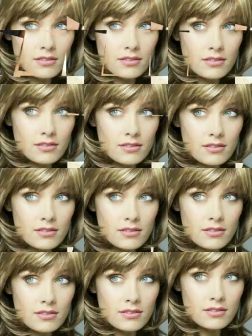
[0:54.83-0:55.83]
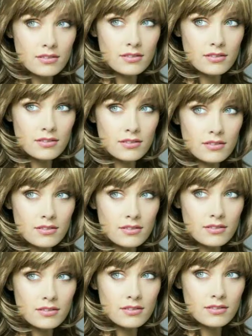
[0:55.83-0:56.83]

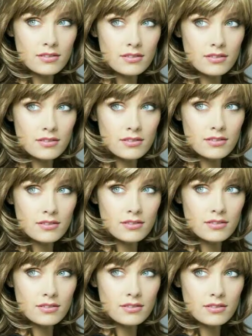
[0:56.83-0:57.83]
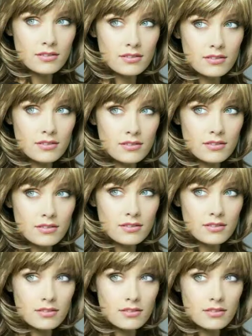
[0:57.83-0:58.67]
Nothing is said.